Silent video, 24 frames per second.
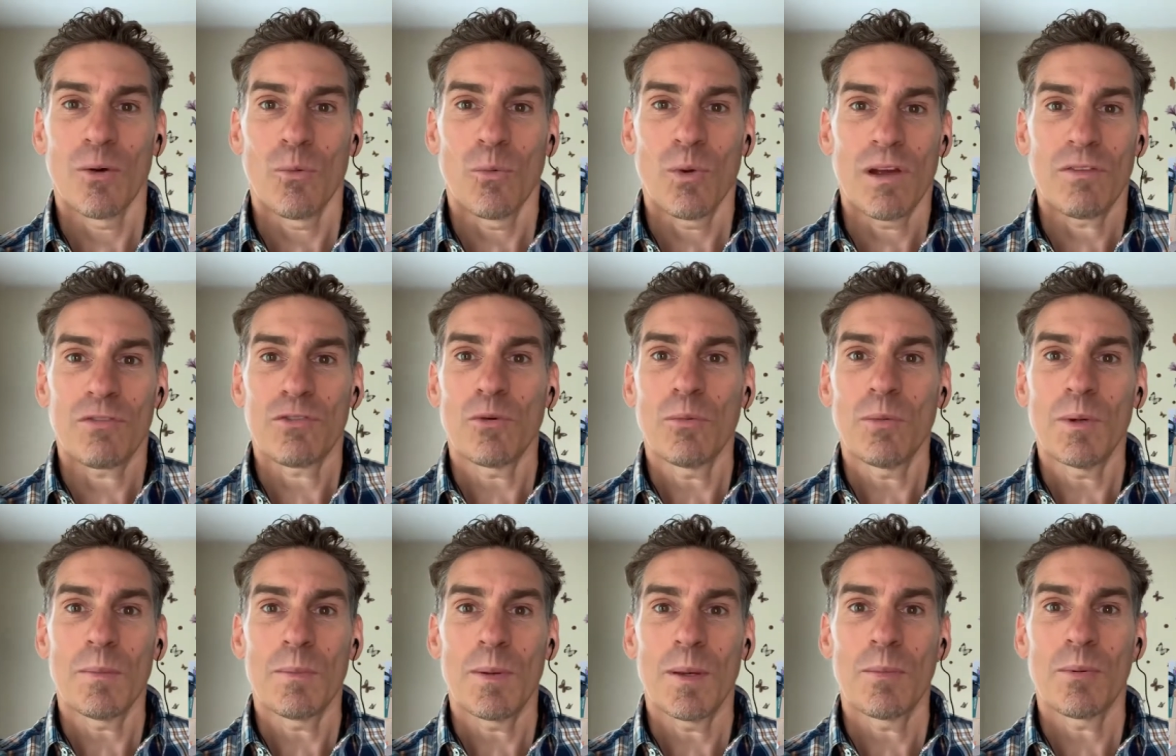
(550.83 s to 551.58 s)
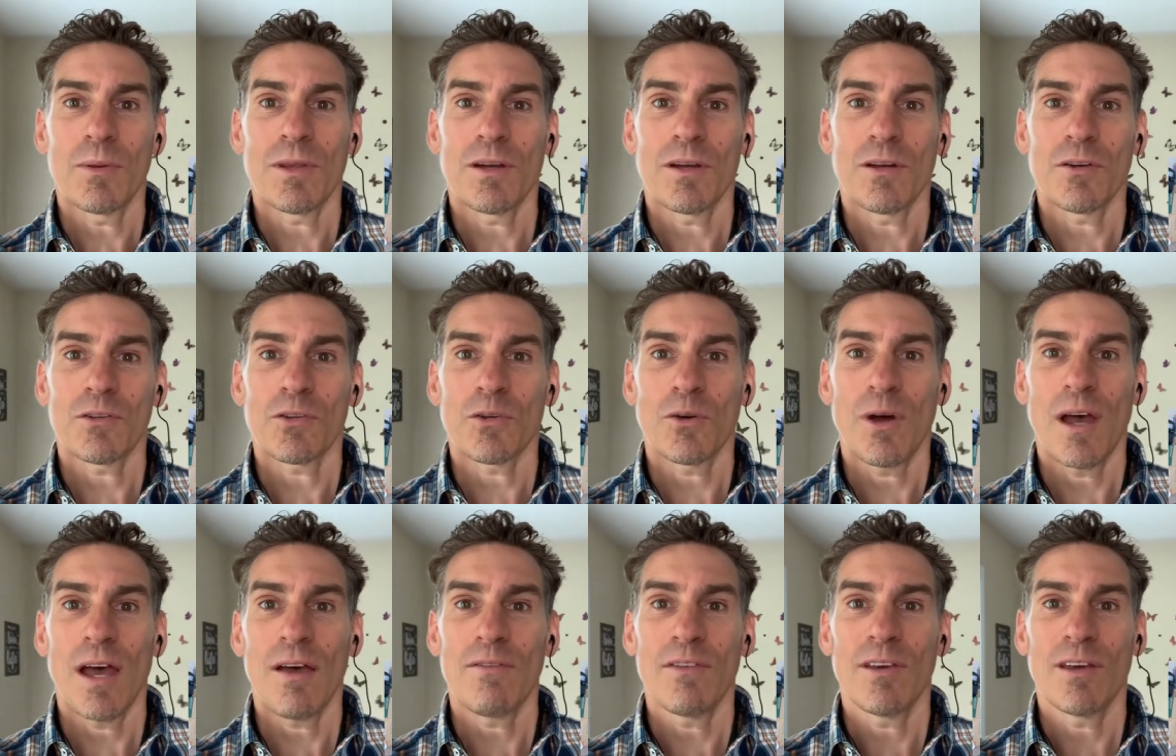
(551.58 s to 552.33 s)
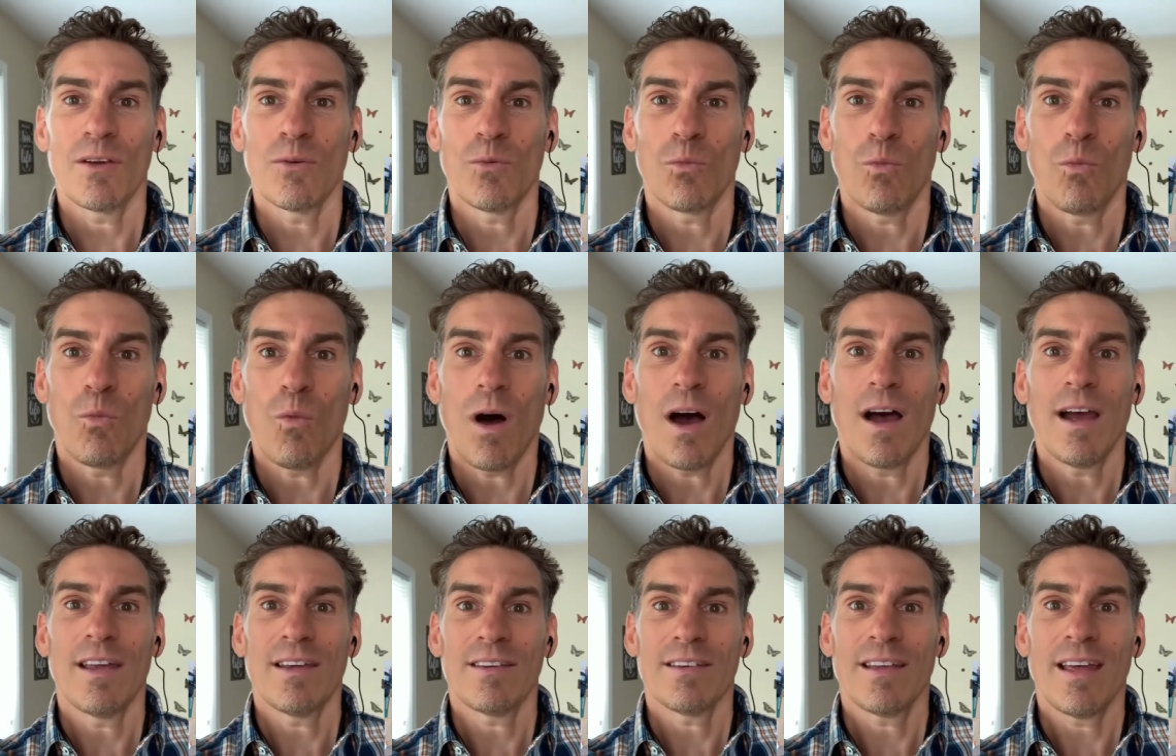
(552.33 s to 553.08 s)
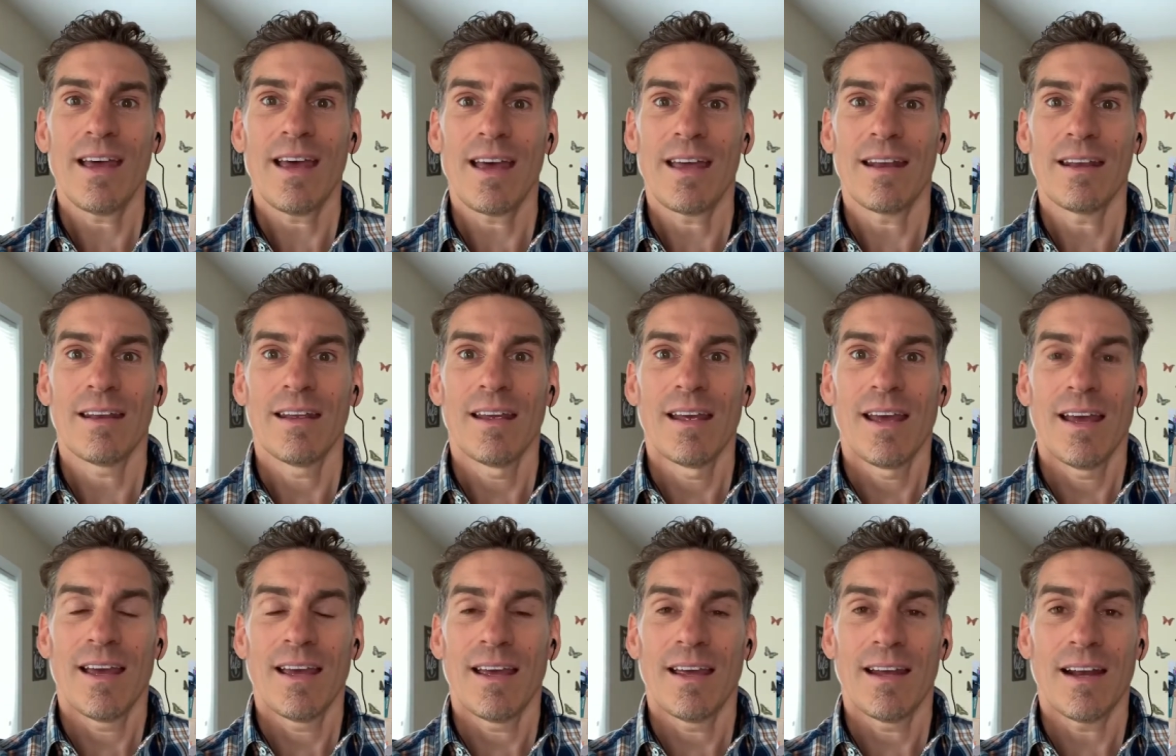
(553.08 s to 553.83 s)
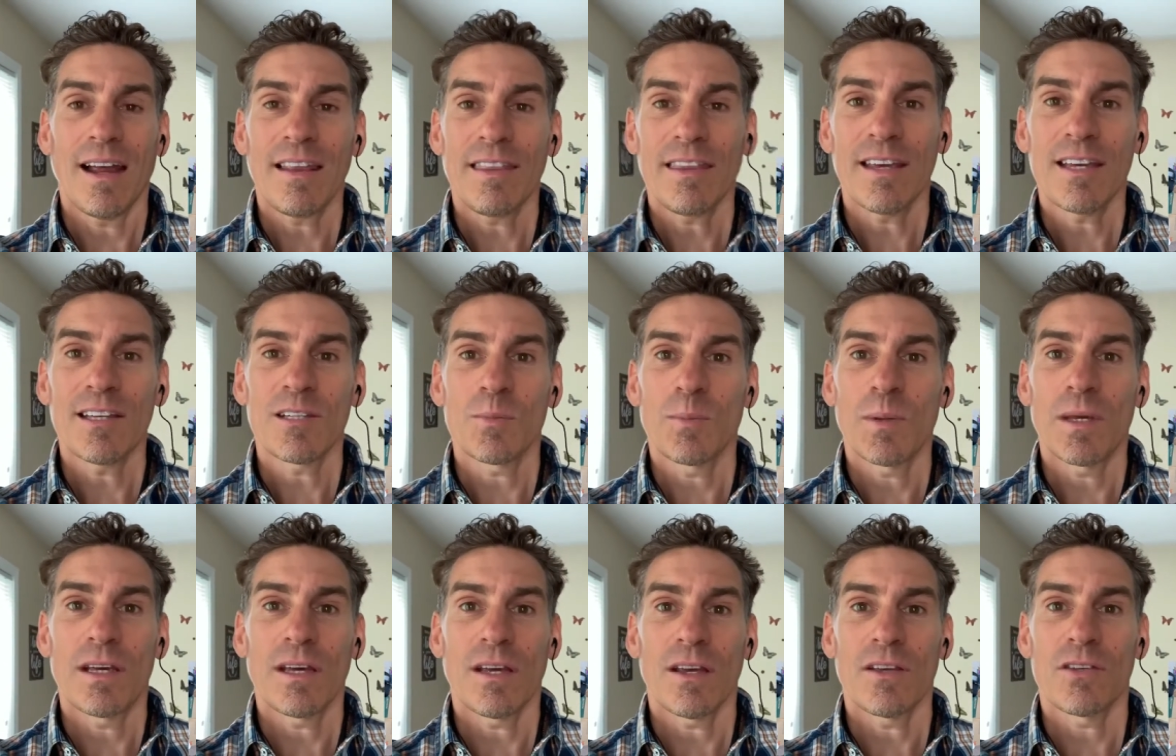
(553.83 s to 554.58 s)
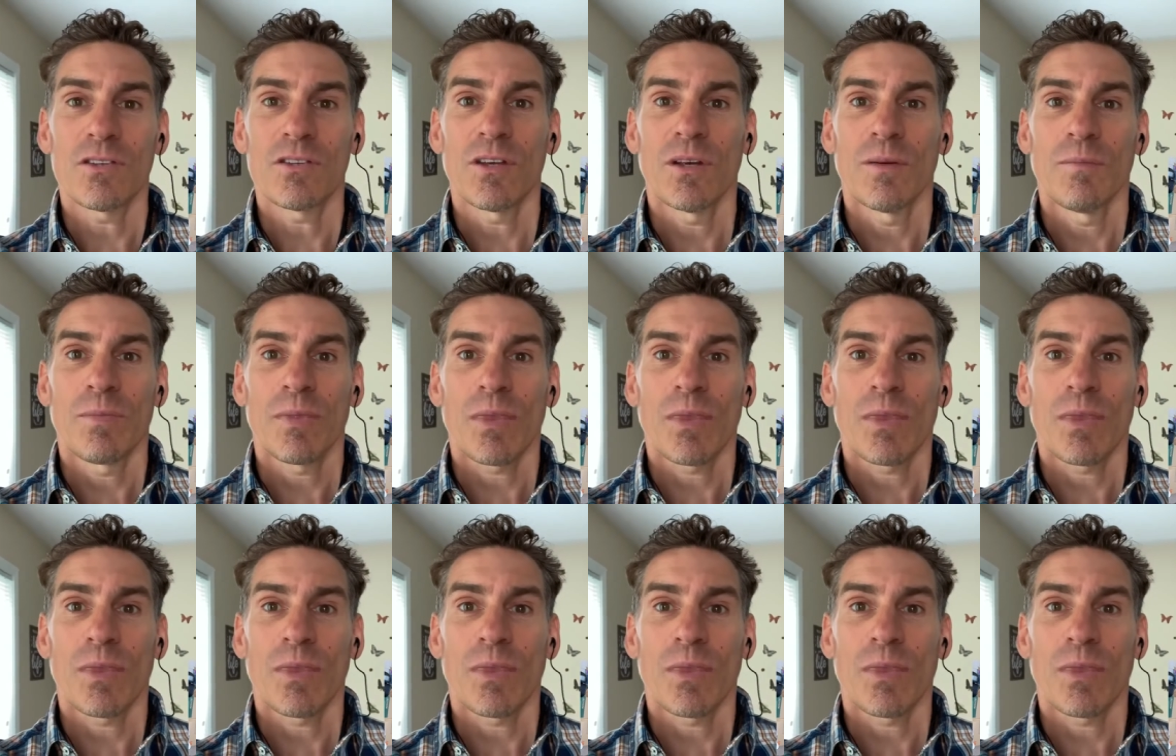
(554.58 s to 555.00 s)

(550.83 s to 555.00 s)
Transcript: we have so many people that are so heavy, and why is that? And I think it's because